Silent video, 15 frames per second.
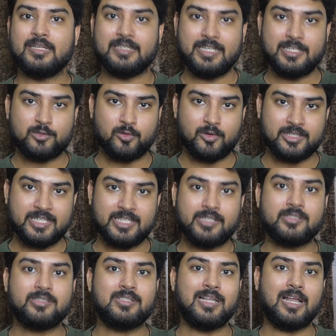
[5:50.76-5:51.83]
Geeks for
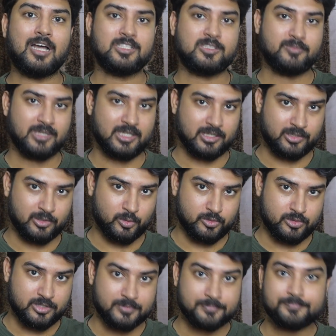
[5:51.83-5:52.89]
Geeks last minute
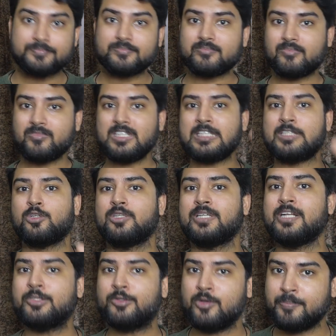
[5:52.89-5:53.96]
notes. You'll
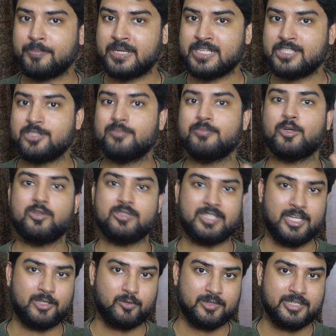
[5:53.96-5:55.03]
get to a page because
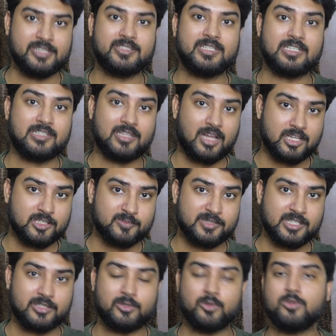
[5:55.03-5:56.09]
Geeks for Geeks has last
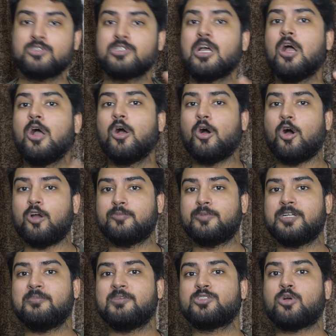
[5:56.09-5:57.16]
minute notes on
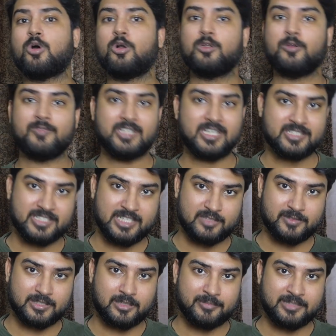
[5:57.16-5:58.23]
pretty much all of their CS
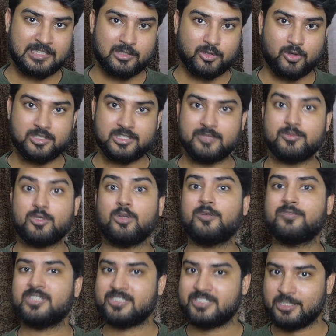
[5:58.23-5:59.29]
fundamental concepts, all
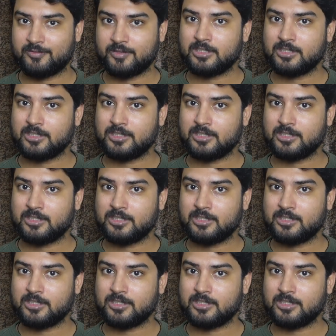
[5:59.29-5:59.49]
of the CS